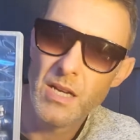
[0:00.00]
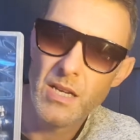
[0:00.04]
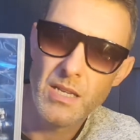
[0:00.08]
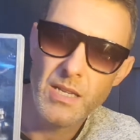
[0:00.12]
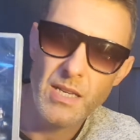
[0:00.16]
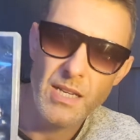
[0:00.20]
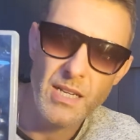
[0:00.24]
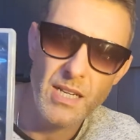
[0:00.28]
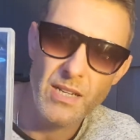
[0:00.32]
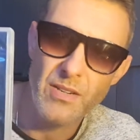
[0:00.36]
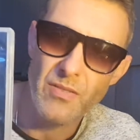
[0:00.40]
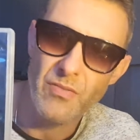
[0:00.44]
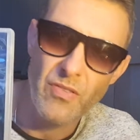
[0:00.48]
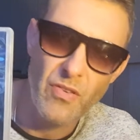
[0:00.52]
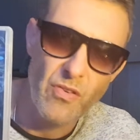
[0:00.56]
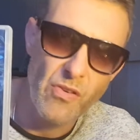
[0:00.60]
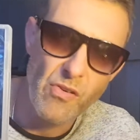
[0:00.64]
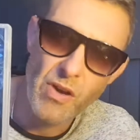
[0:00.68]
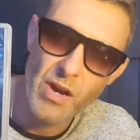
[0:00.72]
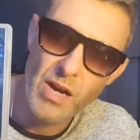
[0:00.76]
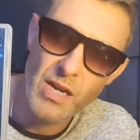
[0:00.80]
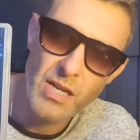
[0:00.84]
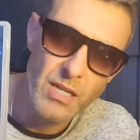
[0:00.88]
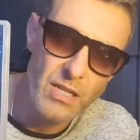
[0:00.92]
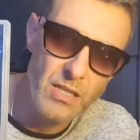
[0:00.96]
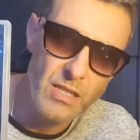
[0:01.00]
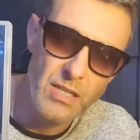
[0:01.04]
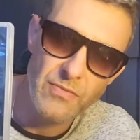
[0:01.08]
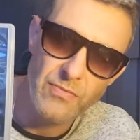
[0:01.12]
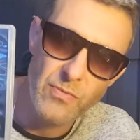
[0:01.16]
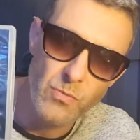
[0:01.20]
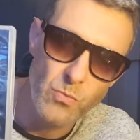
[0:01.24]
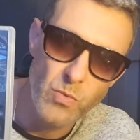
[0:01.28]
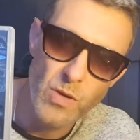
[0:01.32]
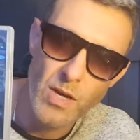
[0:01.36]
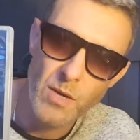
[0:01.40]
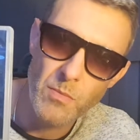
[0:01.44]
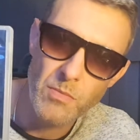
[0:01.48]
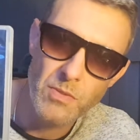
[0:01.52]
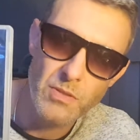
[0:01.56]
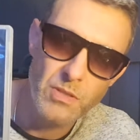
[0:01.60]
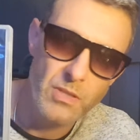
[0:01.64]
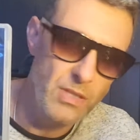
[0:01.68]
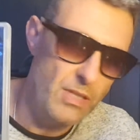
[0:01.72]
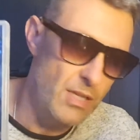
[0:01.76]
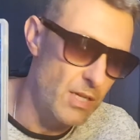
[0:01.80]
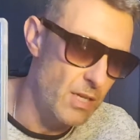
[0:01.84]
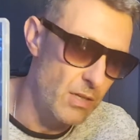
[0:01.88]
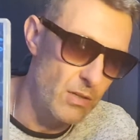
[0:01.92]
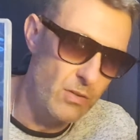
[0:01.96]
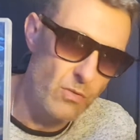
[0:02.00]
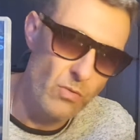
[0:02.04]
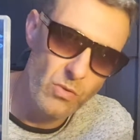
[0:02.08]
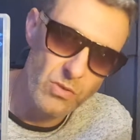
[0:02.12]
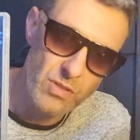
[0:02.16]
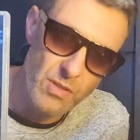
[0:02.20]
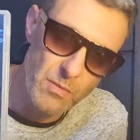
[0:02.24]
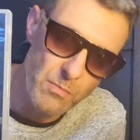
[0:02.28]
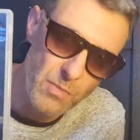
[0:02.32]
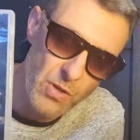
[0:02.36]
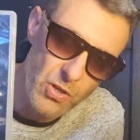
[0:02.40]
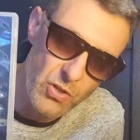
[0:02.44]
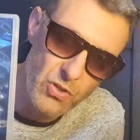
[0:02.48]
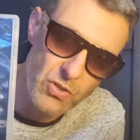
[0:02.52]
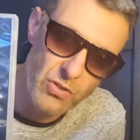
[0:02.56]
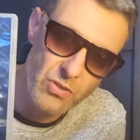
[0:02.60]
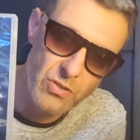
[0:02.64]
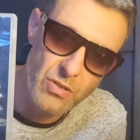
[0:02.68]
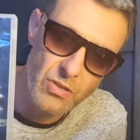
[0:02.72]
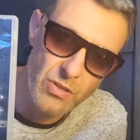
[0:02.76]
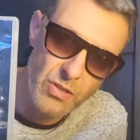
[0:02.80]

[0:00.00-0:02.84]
You get a variety of different weapons. You get loads of missions to